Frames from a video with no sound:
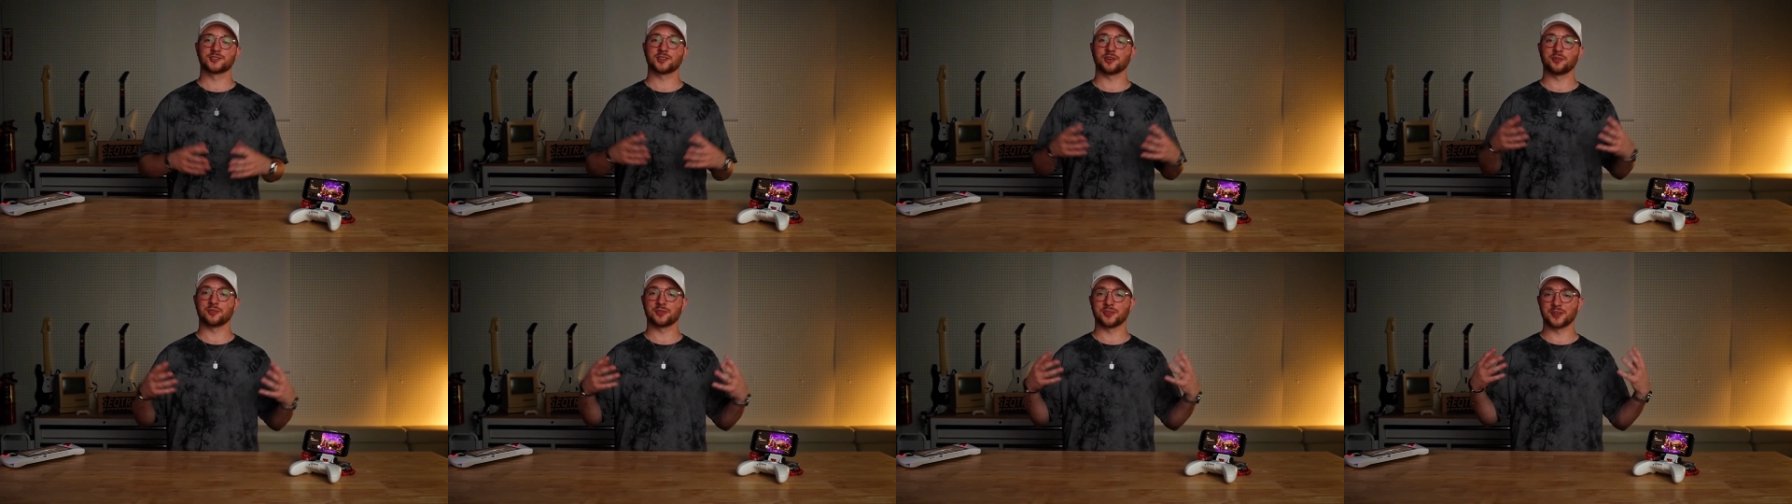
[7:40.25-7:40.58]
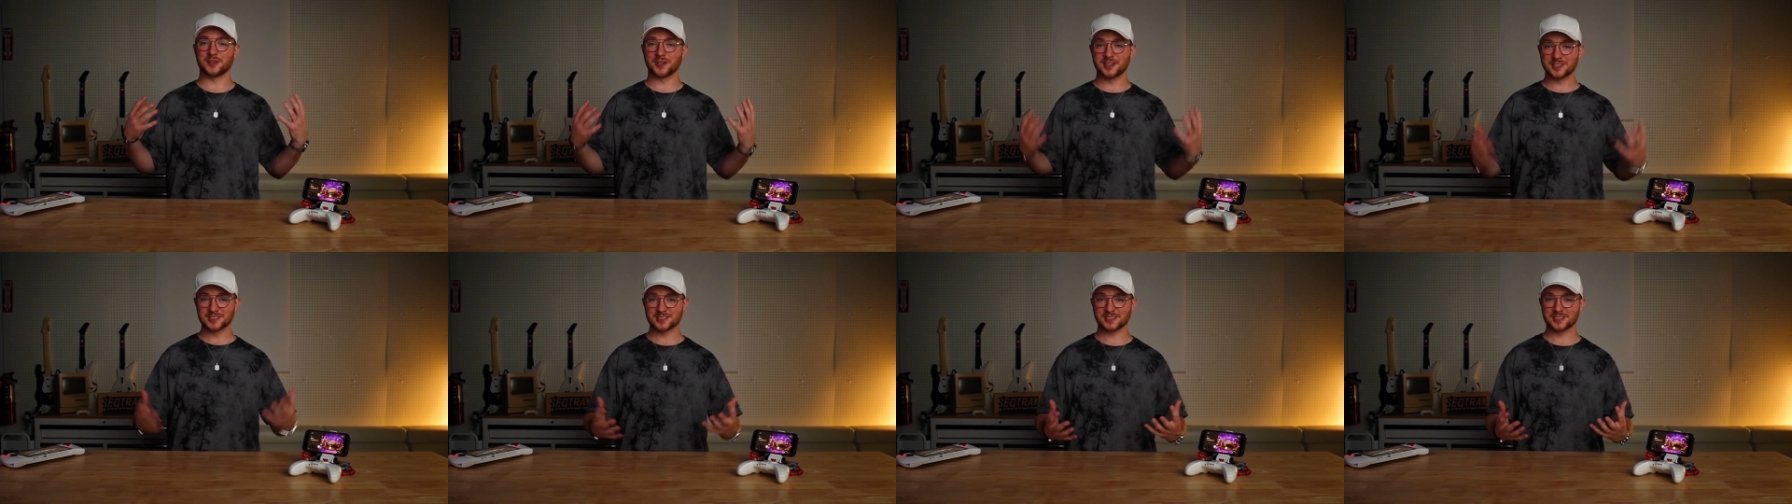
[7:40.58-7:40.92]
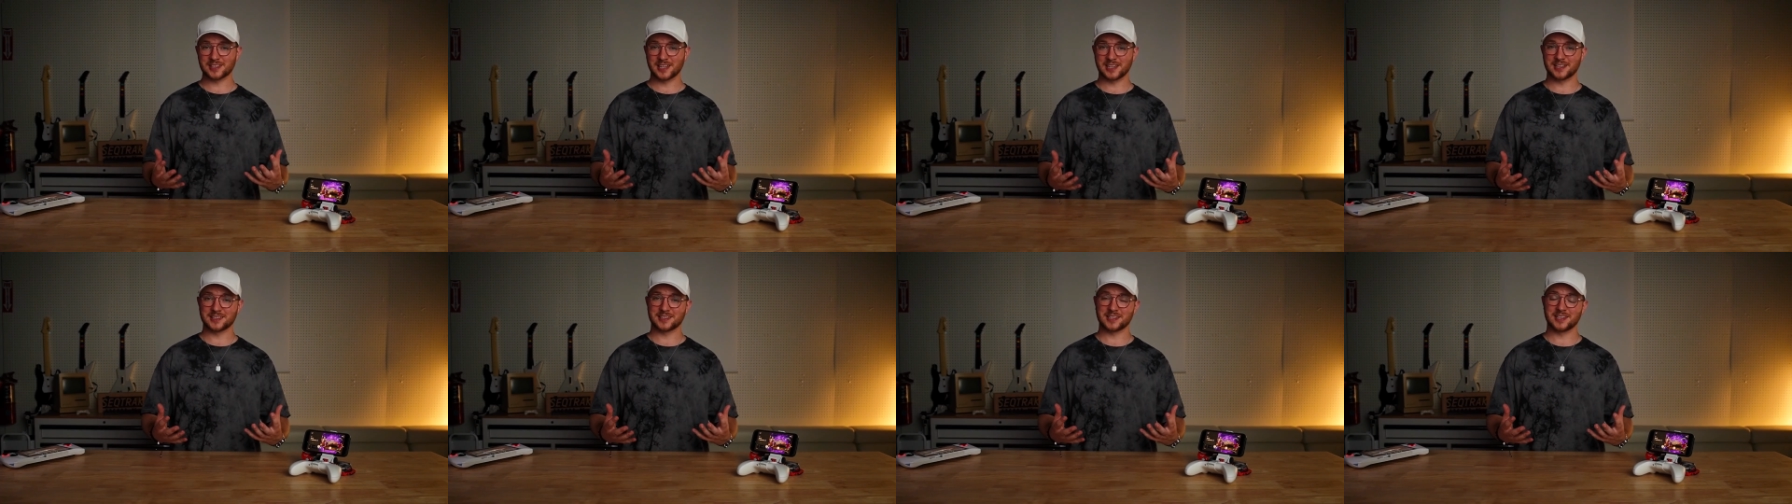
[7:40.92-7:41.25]
So, there is a
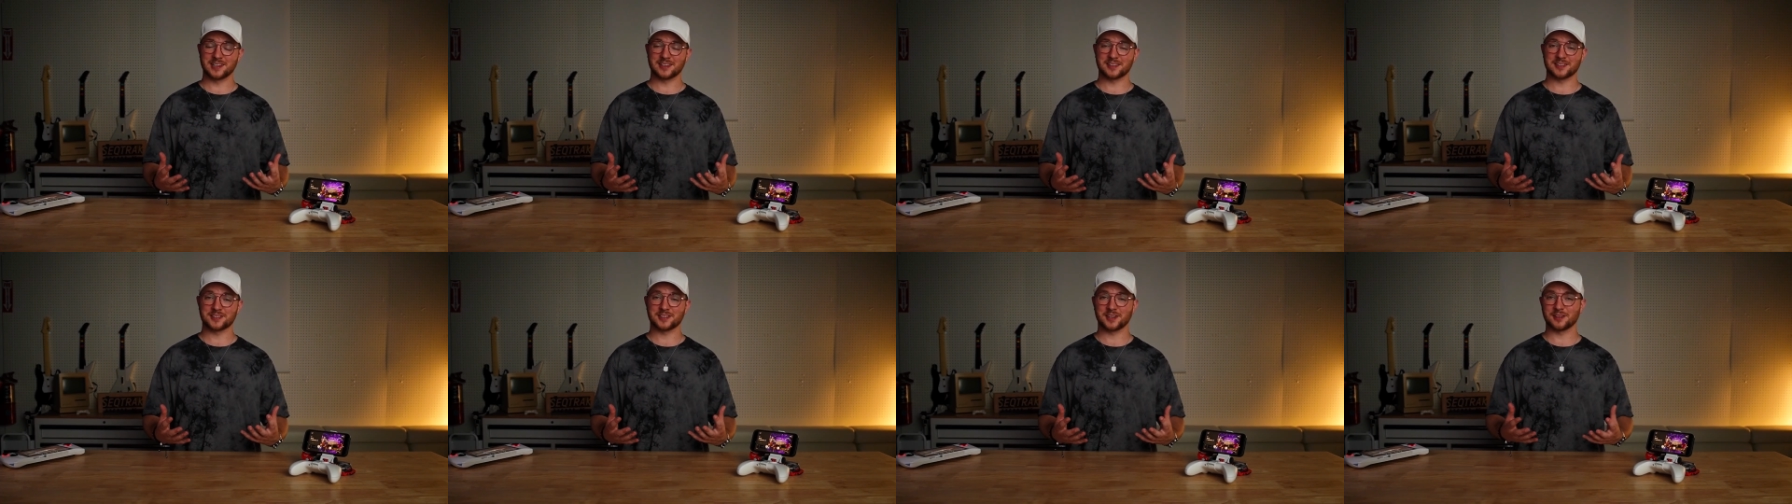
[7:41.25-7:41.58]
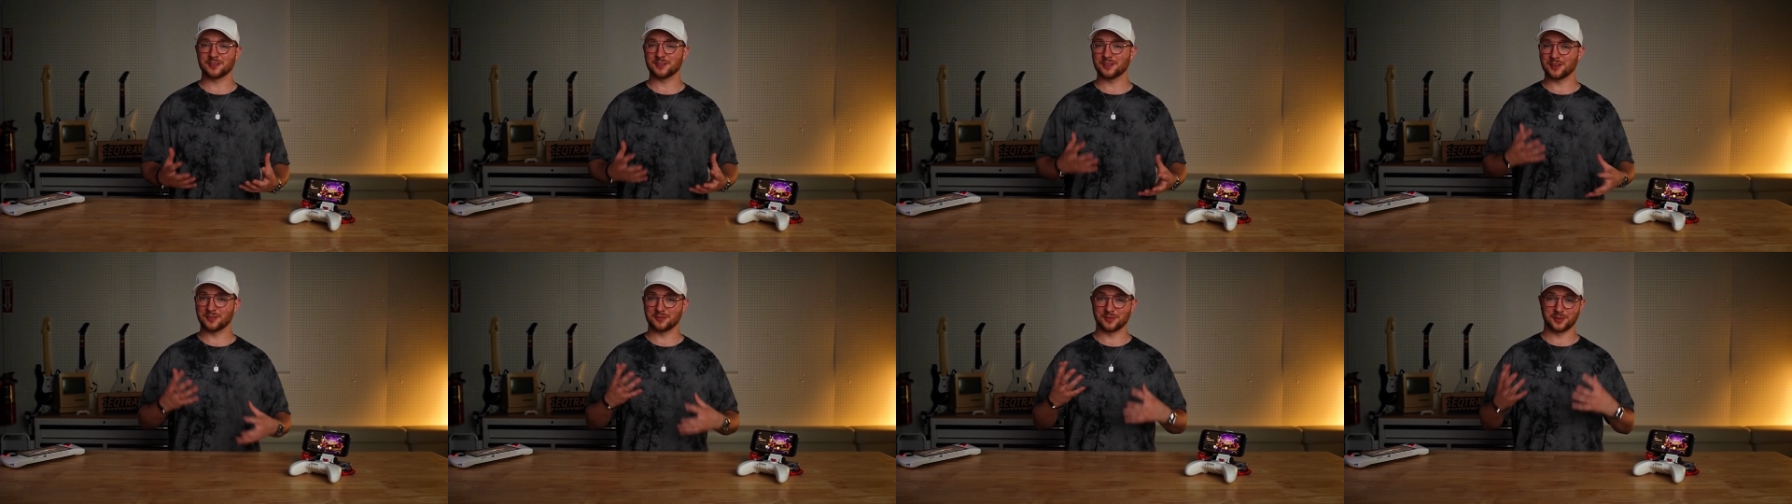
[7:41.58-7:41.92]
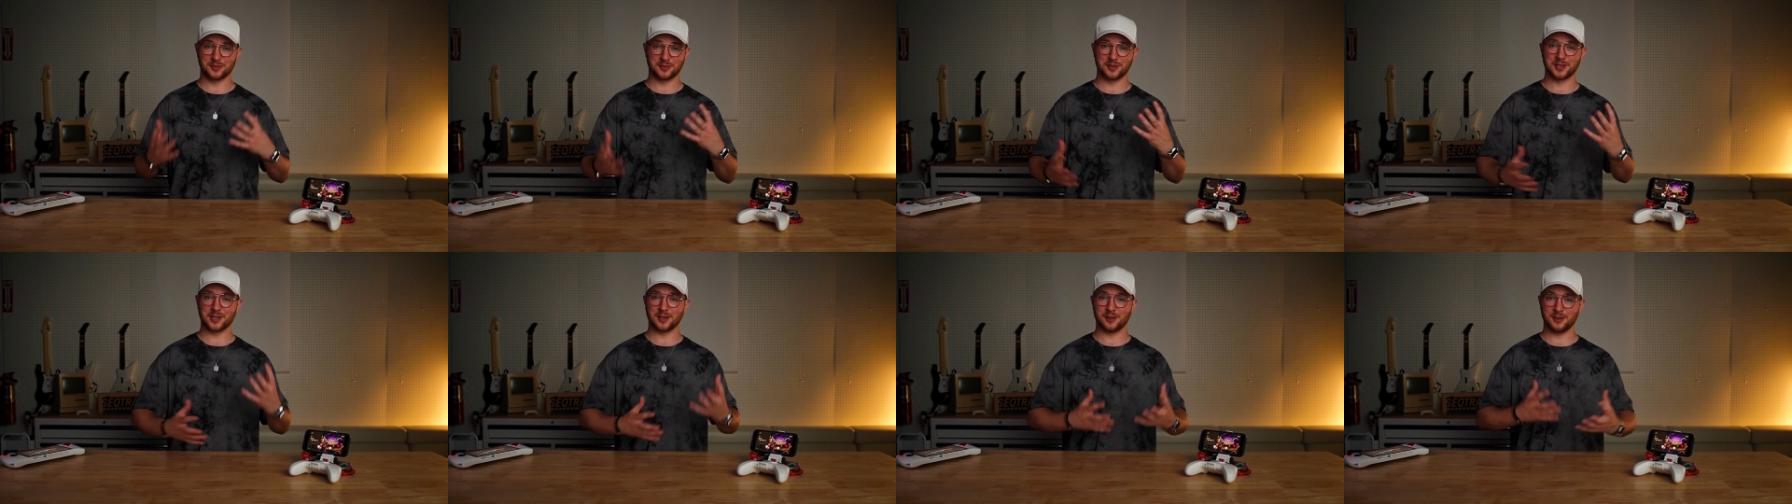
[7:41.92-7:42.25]
light at the end of the tunnel of
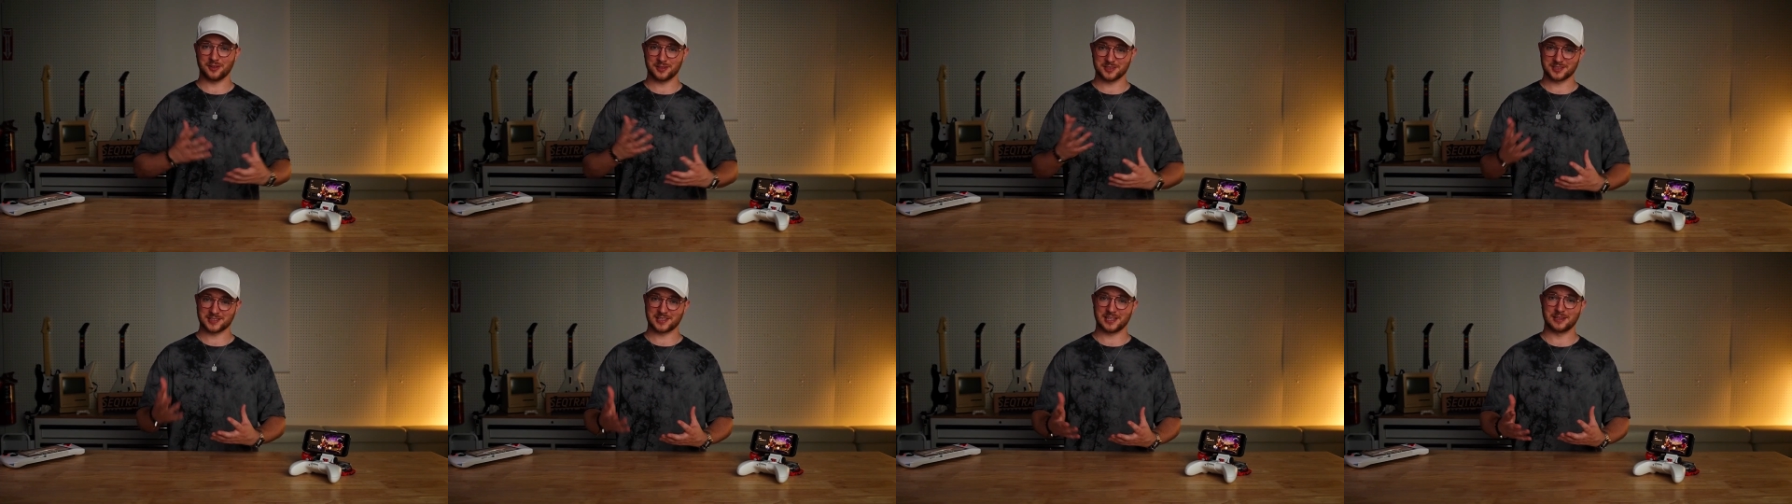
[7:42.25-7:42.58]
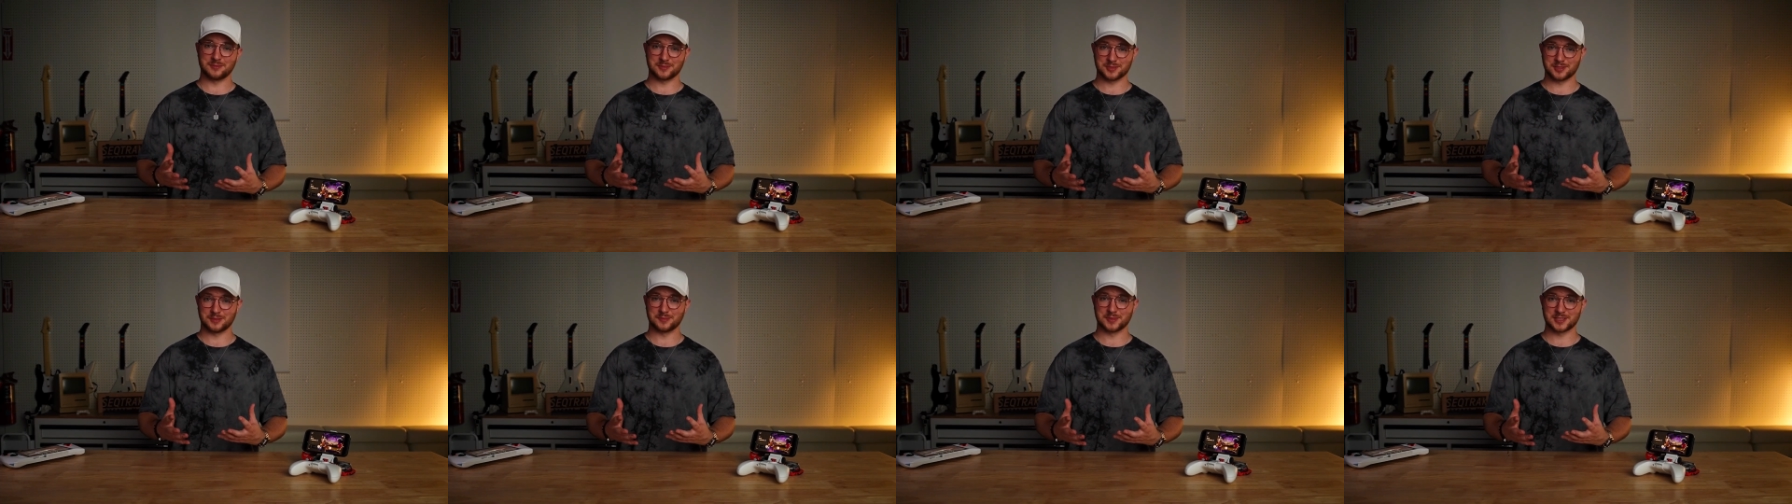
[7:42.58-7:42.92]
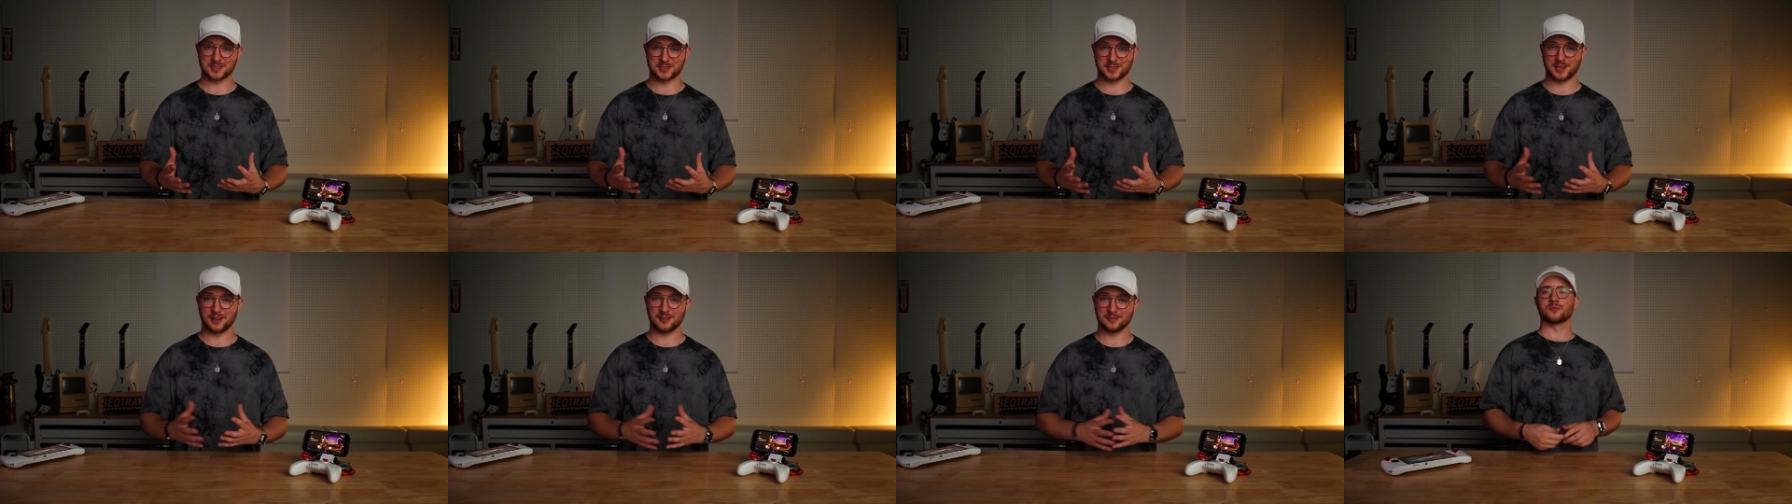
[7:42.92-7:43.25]
learning all this game streaming
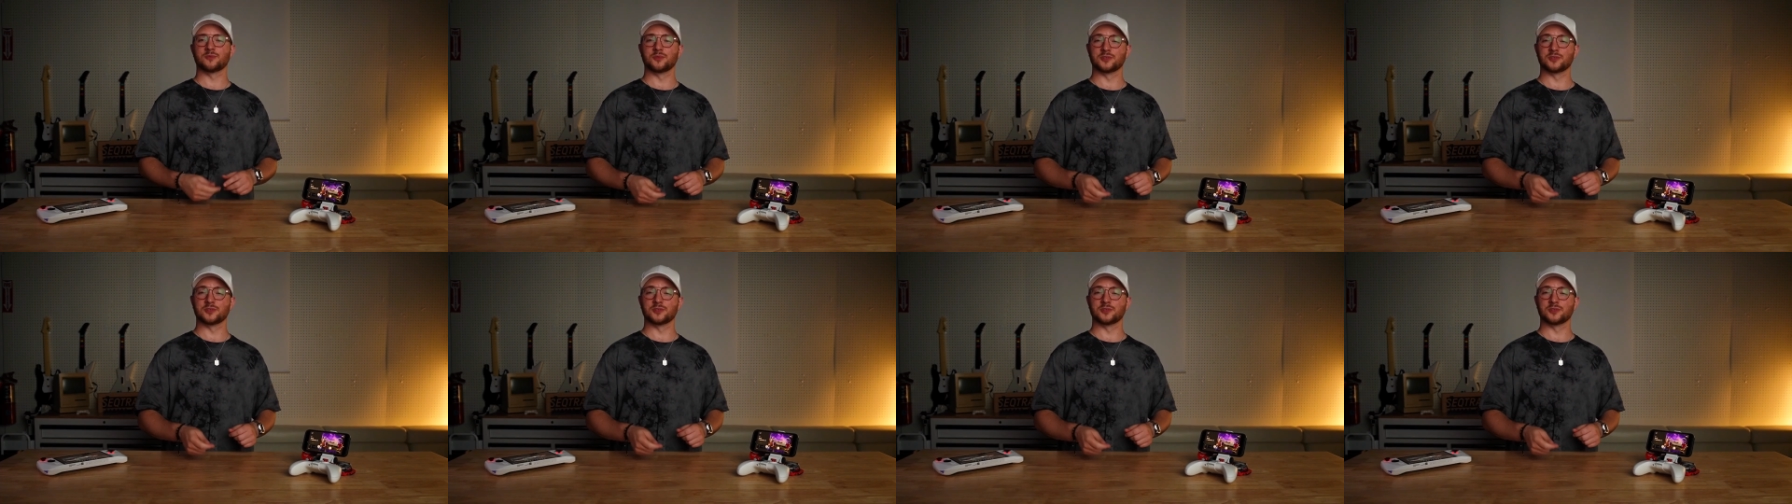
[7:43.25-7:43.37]
stuff.